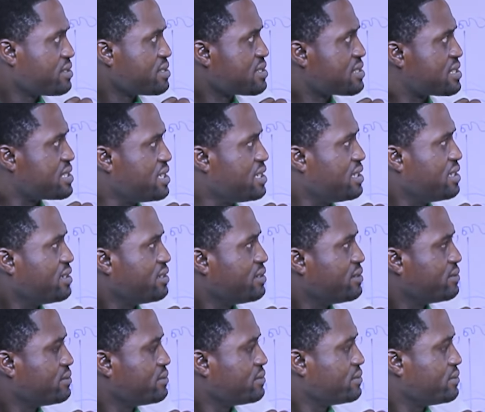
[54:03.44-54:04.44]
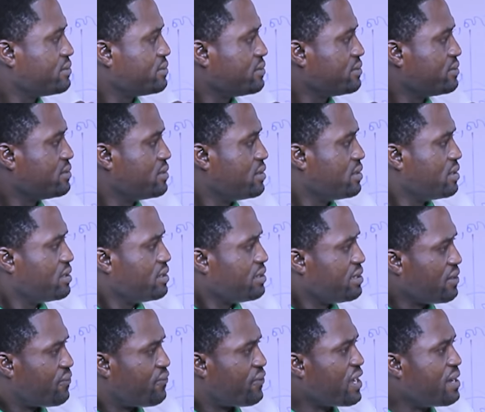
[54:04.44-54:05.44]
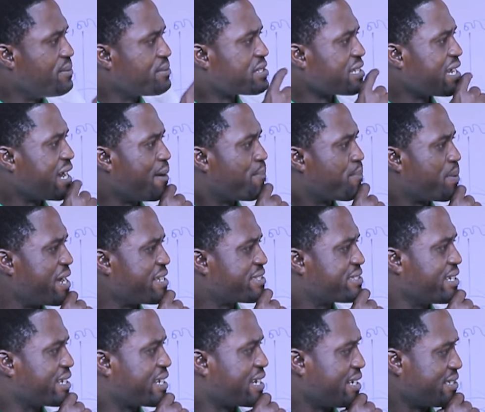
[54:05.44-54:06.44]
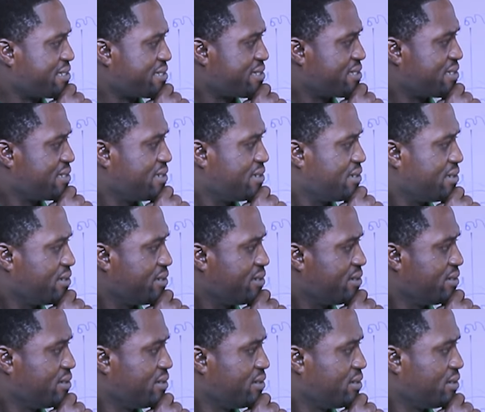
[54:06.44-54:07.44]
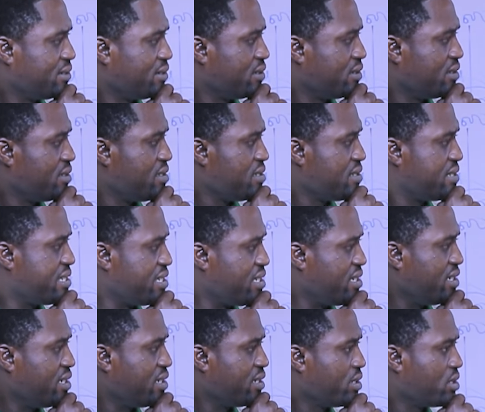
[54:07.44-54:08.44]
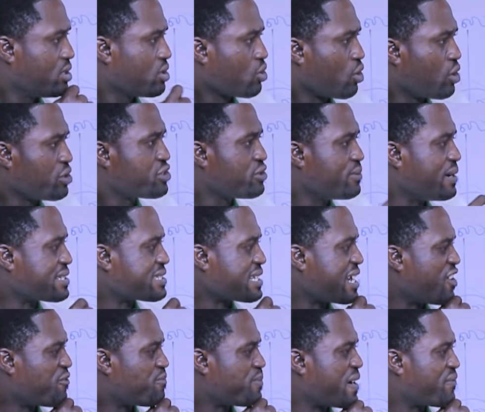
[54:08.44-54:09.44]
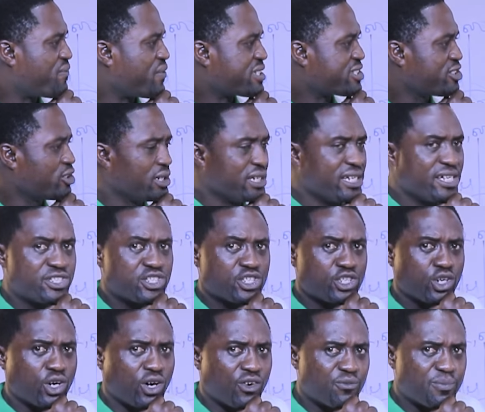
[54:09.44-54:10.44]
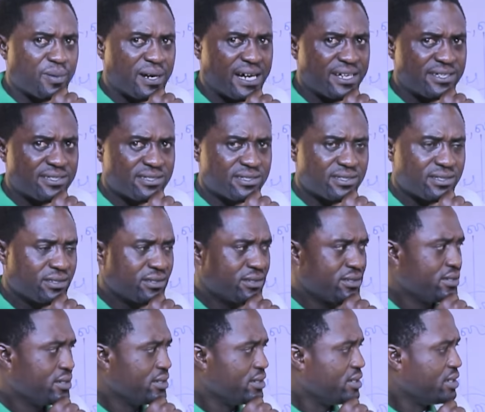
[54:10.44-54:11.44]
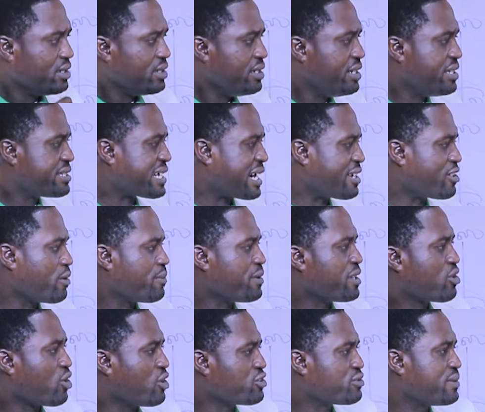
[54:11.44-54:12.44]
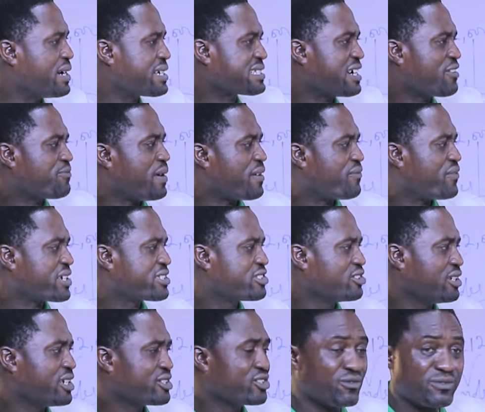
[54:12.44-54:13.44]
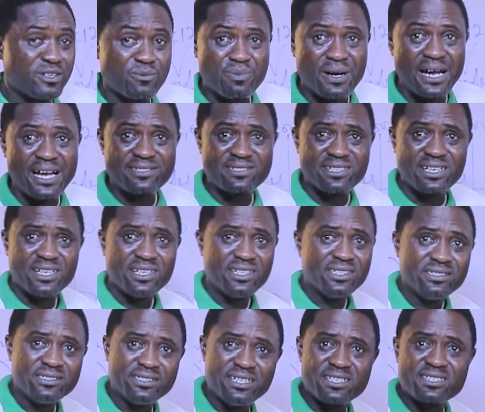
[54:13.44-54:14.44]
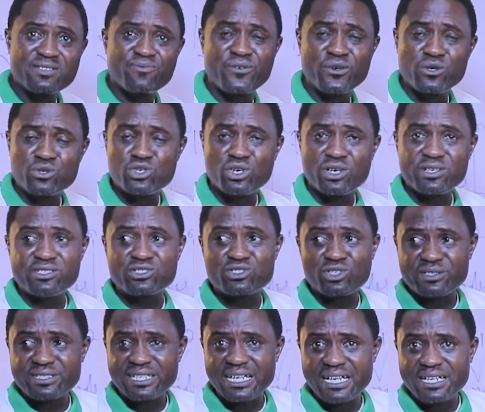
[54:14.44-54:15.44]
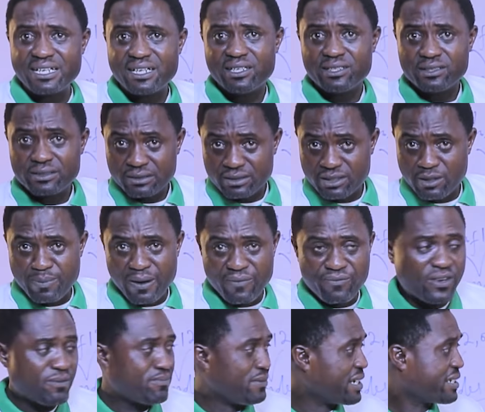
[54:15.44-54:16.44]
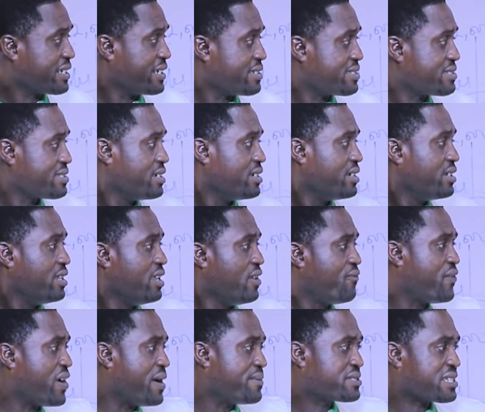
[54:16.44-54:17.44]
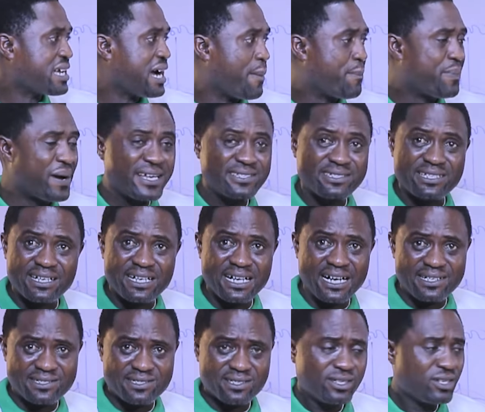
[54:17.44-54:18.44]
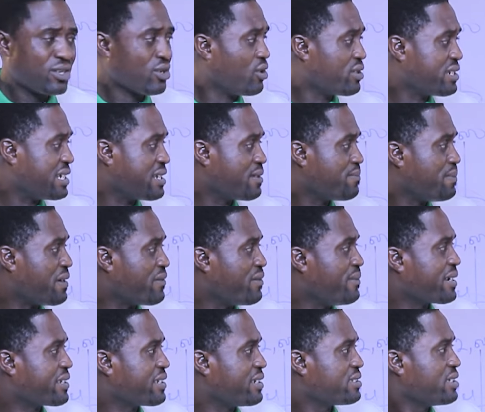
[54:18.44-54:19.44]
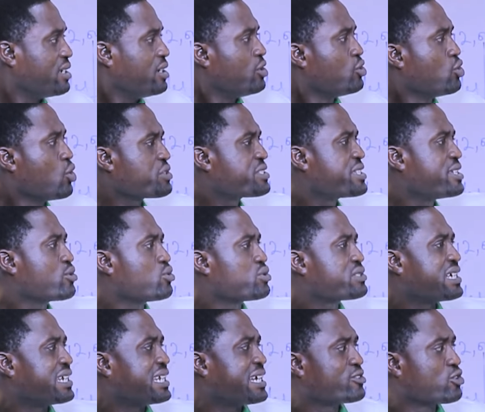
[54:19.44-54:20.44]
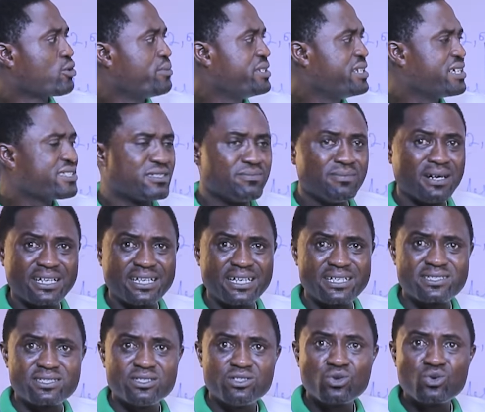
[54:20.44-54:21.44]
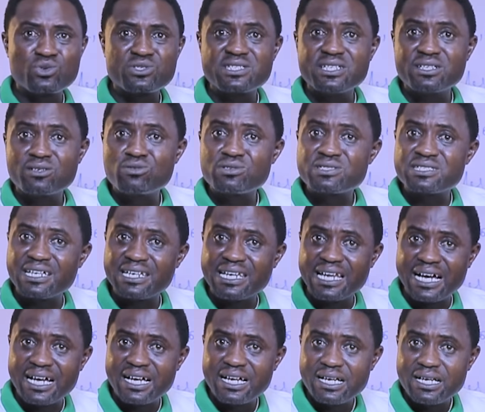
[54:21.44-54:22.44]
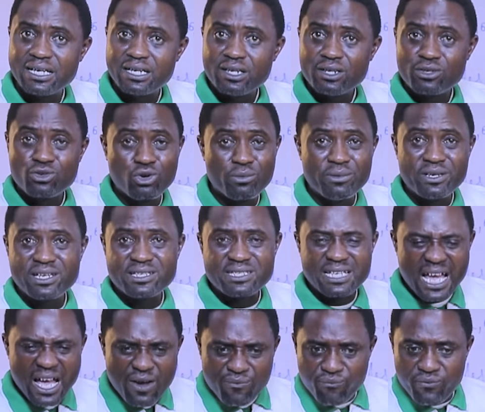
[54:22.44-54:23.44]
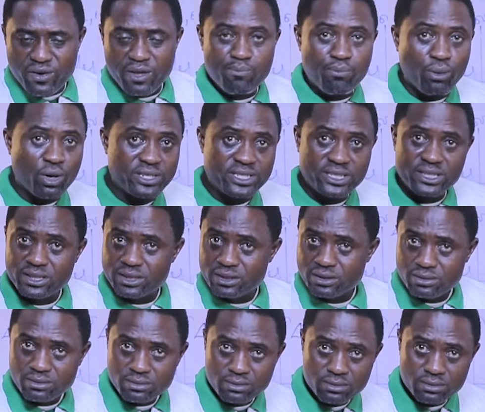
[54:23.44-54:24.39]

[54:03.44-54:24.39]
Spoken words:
C, the firms are price takers. D, consumers have perfect knowledge of price. It cannot be consumers have perfect knowledge of the price. This future is under the perfect market. The firms are price takers under the private market. No single seller dominates the market. No single seller dominates. Everybody